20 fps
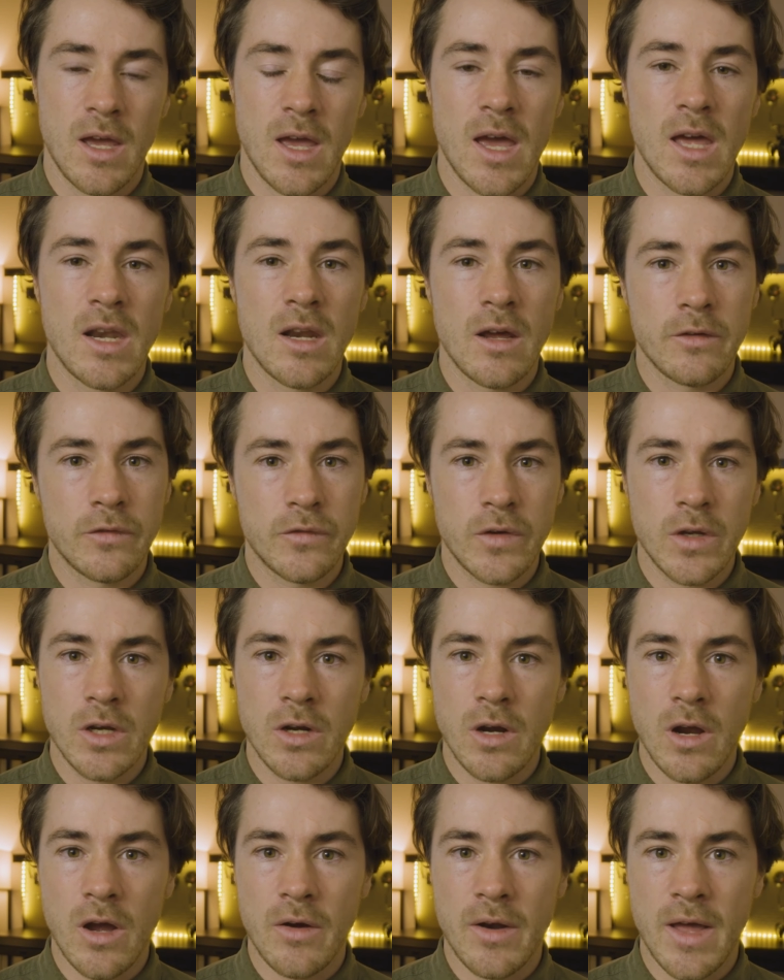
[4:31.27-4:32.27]
and I
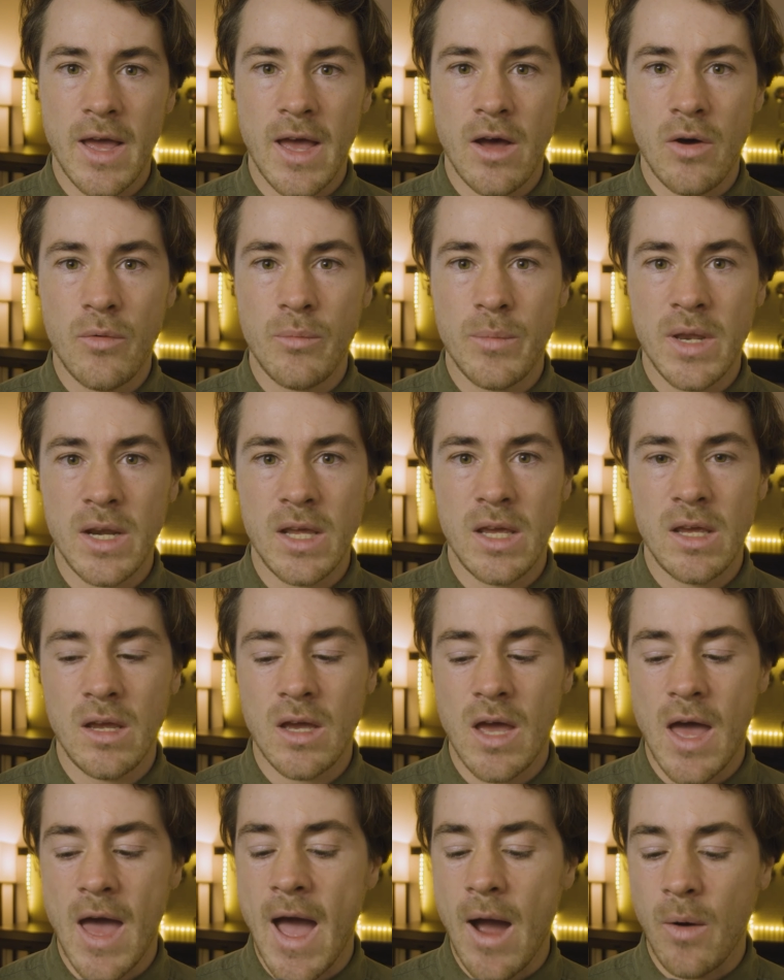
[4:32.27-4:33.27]
figure out how
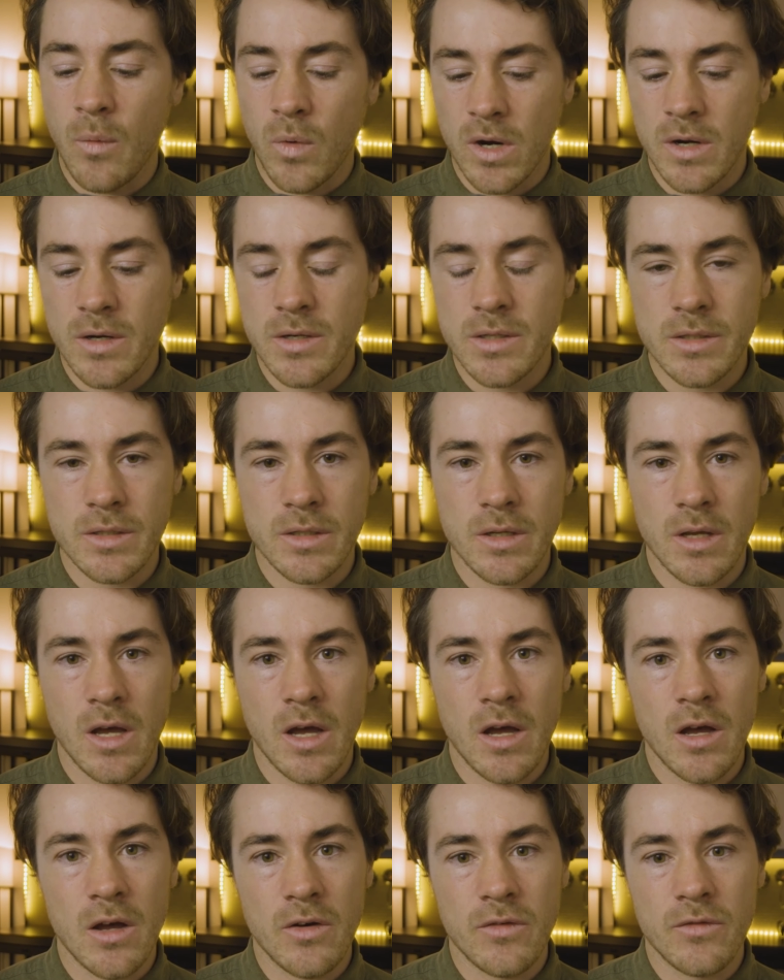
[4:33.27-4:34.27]
many hours
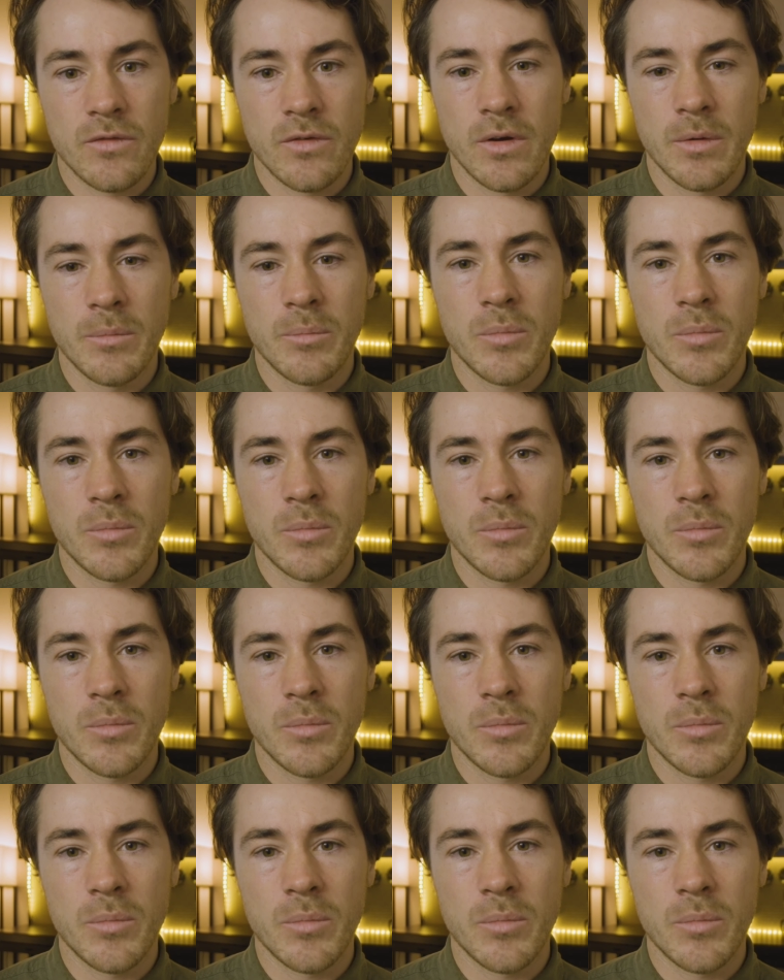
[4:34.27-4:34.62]
of